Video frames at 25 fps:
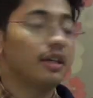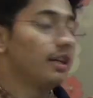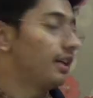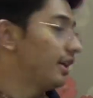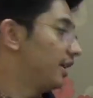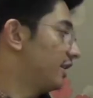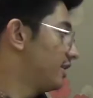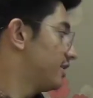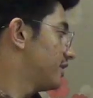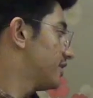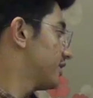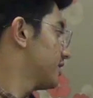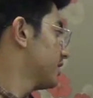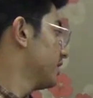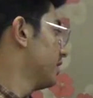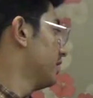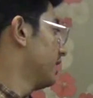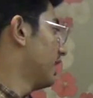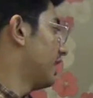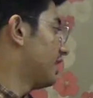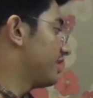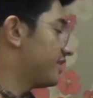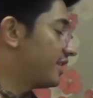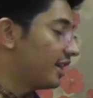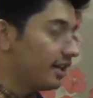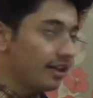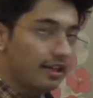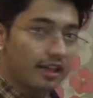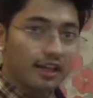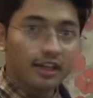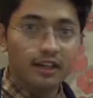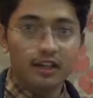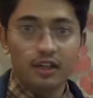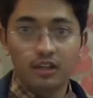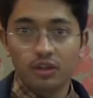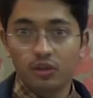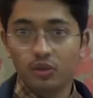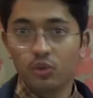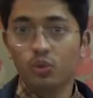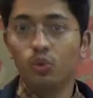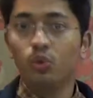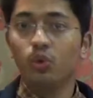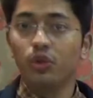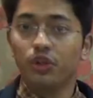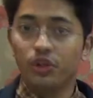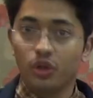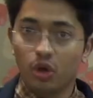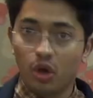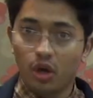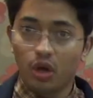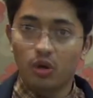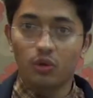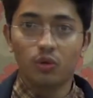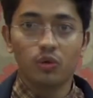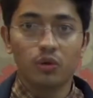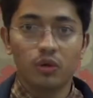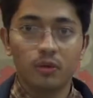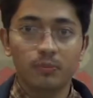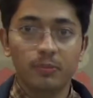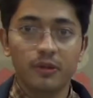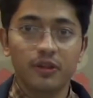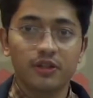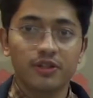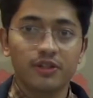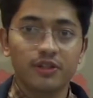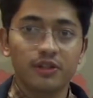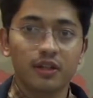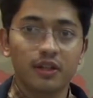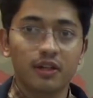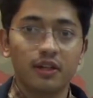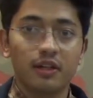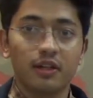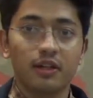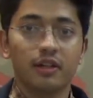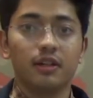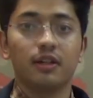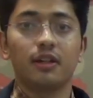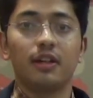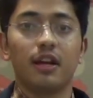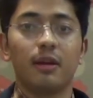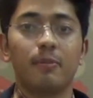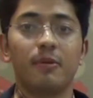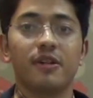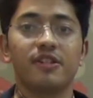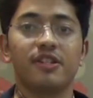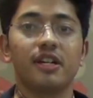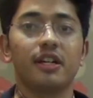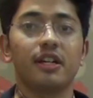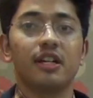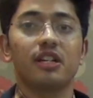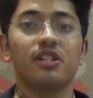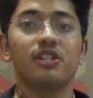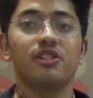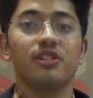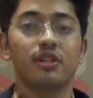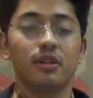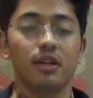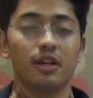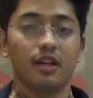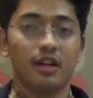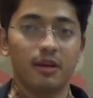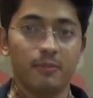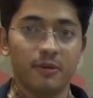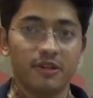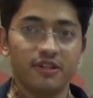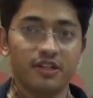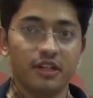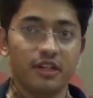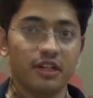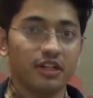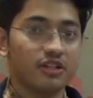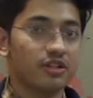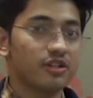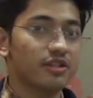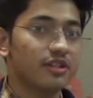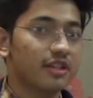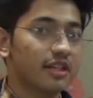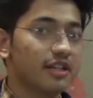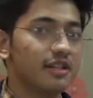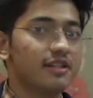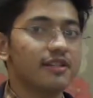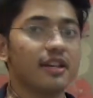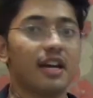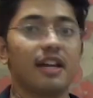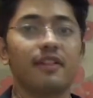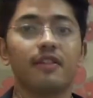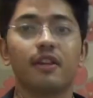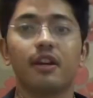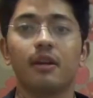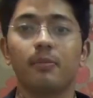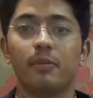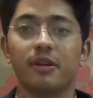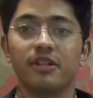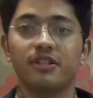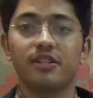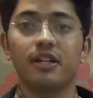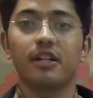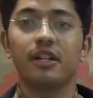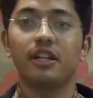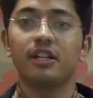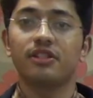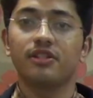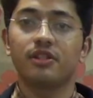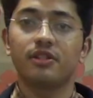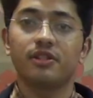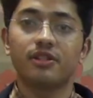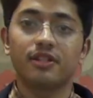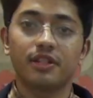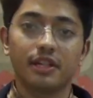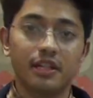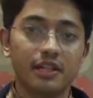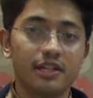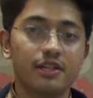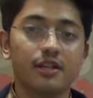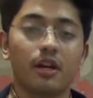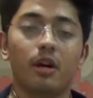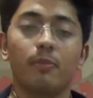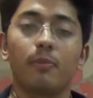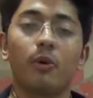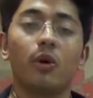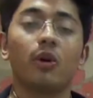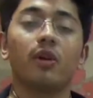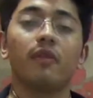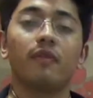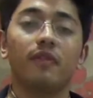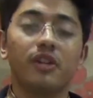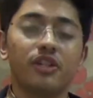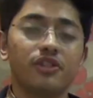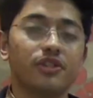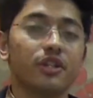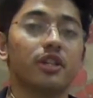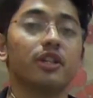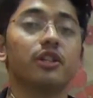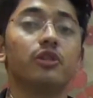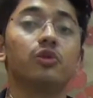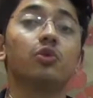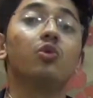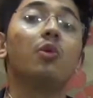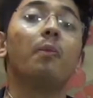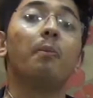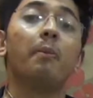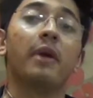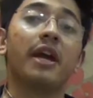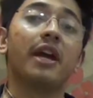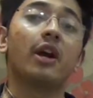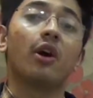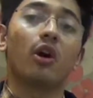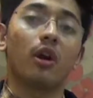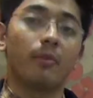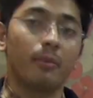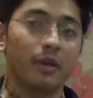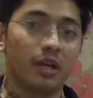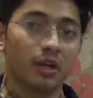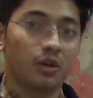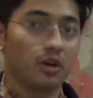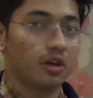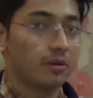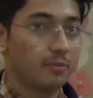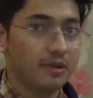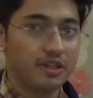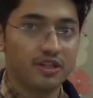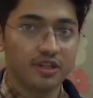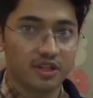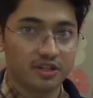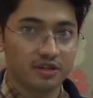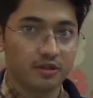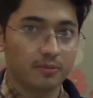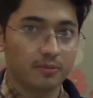it's eccentric to your own personal representation skills and the representation skills upon which you may or may not be judged